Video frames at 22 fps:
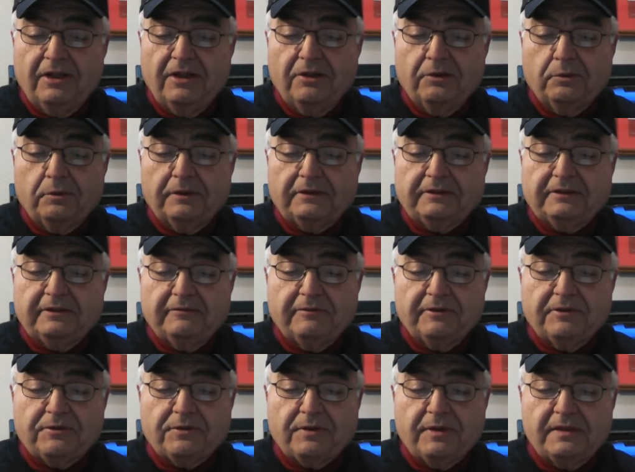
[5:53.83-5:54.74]
quickly
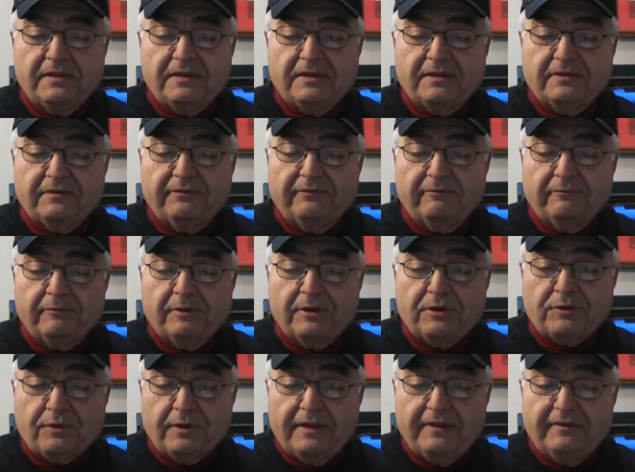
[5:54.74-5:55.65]
retrieved
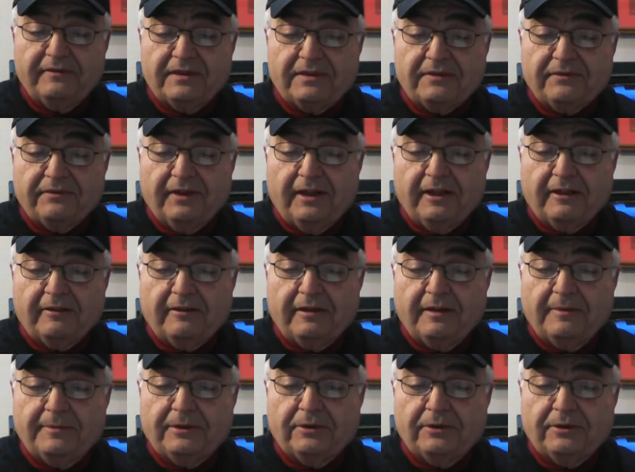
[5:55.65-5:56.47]
his firearm